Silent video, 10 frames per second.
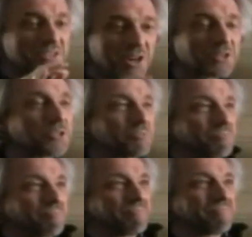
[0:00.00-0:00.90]
does
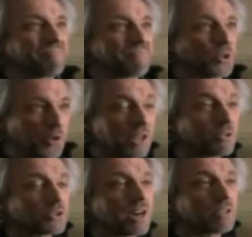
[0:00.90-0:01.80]
create
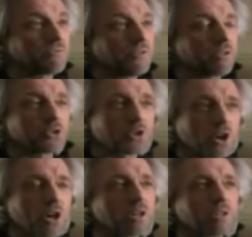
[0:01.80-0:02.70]
those kinds of fields, the
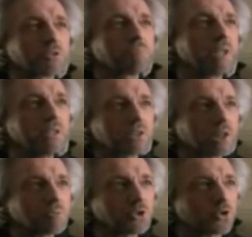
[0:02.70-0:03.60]
heart is many
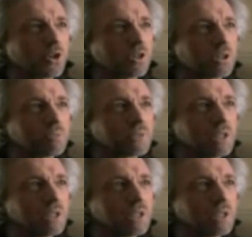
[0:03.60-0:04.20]
times stronger.